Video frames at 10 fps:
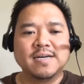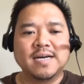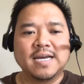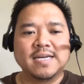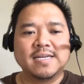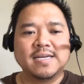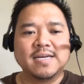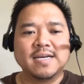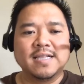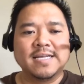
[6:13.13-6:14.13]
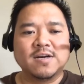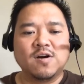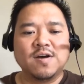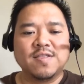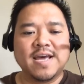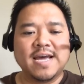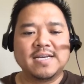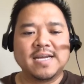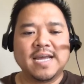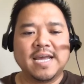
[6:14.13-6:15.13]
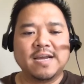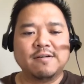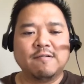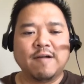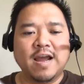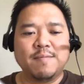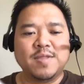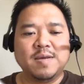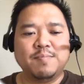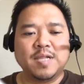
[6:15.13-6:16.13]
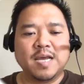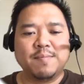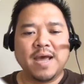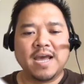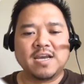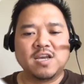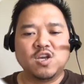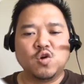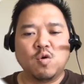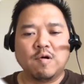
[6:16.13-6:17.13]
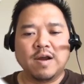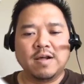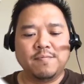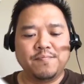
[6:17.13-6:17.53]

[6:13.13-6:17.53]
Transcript: I can click on that and grab the playback URL.